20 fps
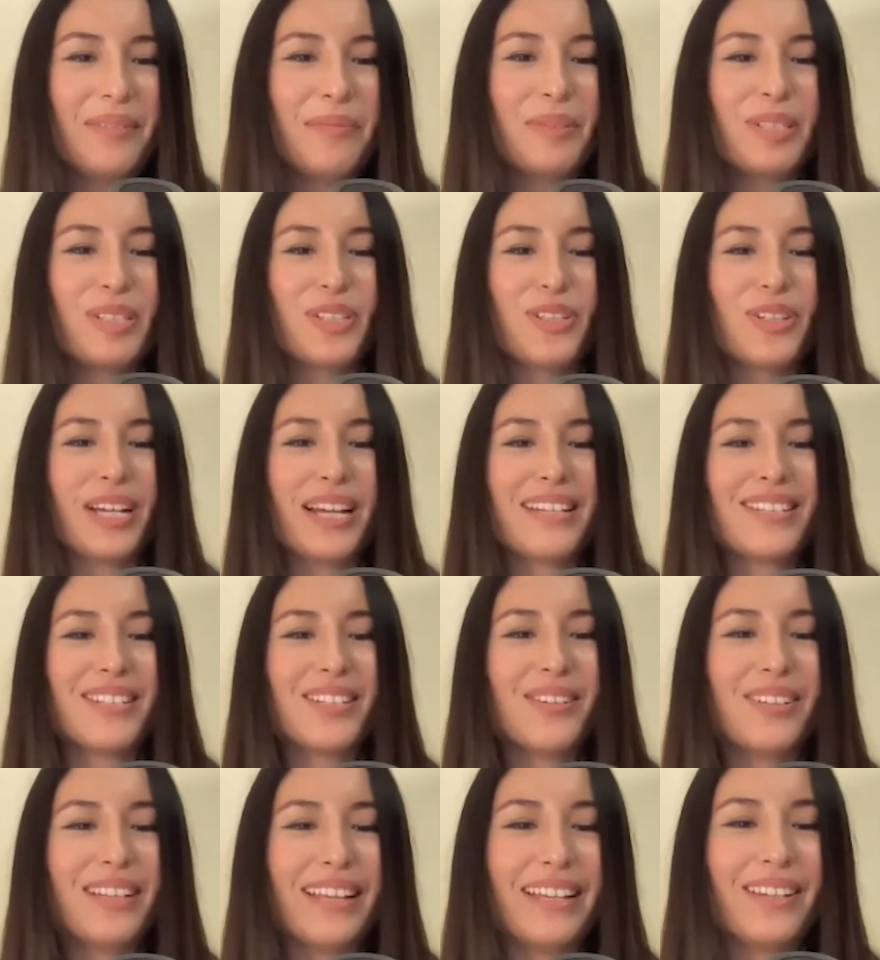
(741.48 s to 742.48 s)
But do you guys
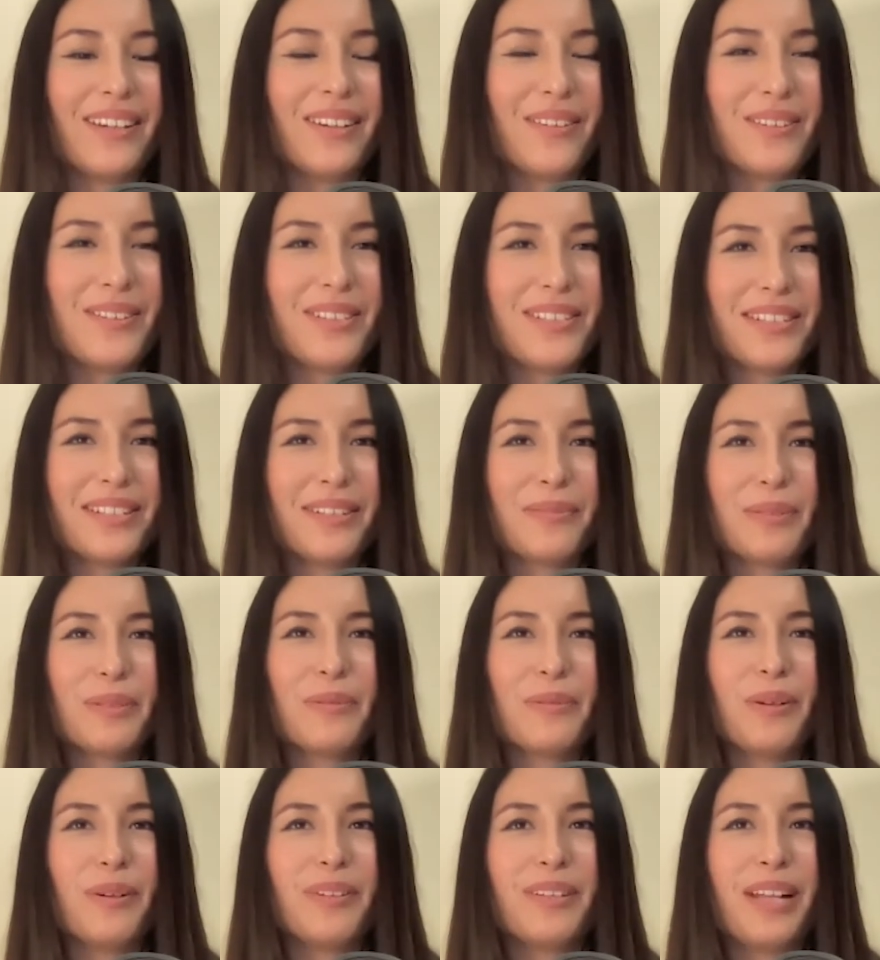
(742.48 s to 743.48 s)
go like, oh shit, we
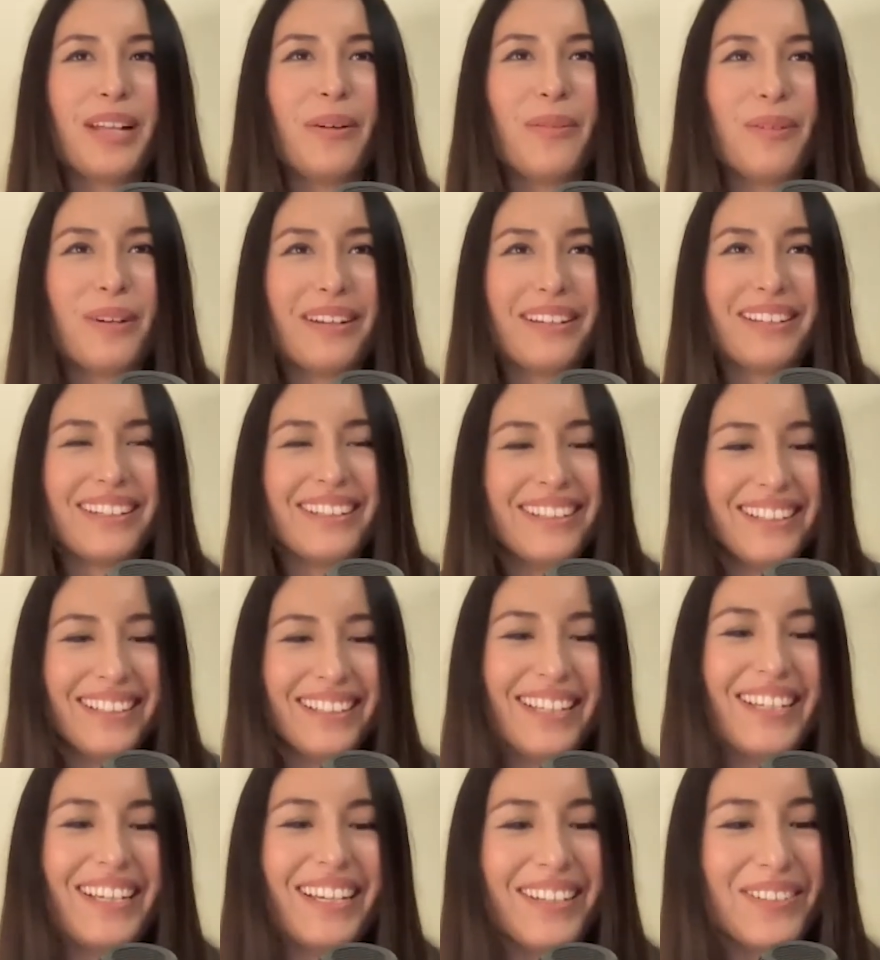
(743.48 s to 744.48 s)
won't, now what?
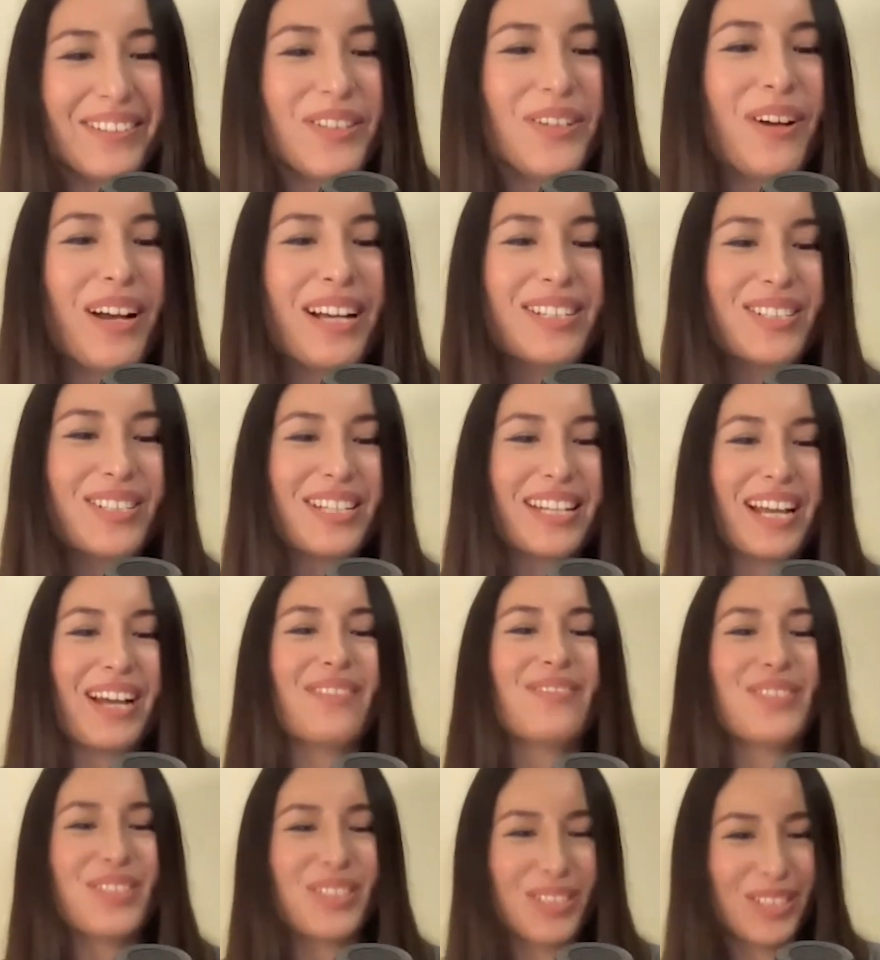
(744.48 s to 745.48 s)
Like, you actually
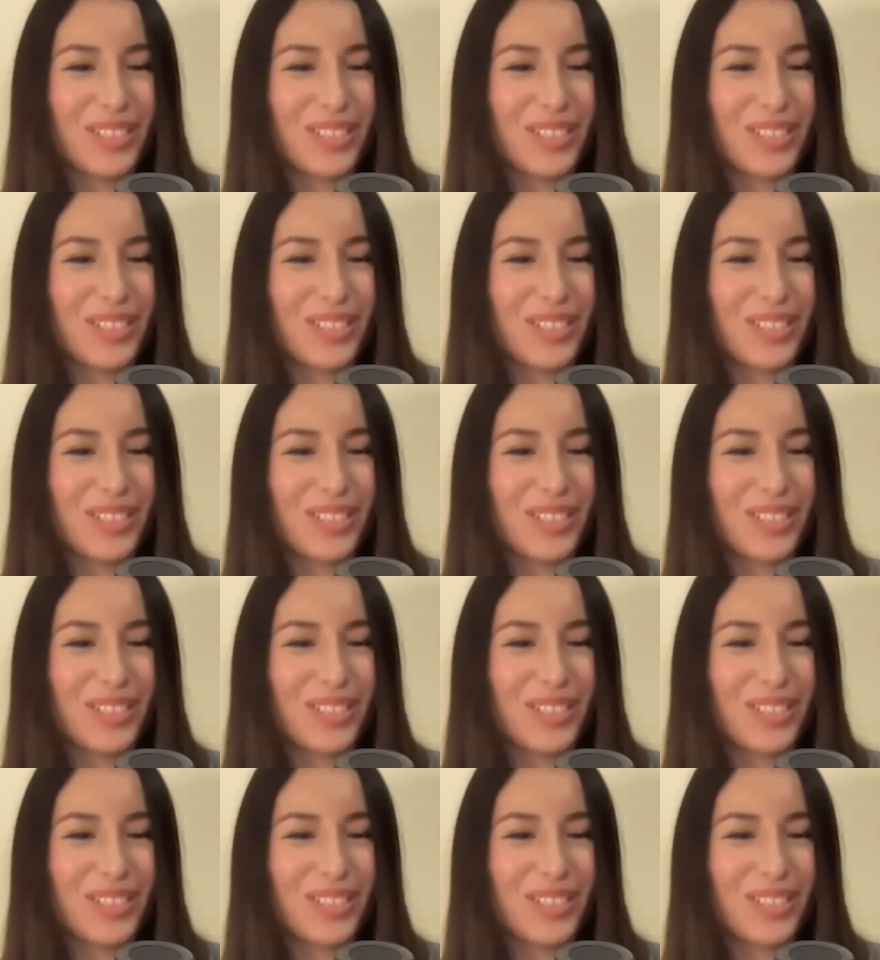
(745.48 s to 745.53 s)
have to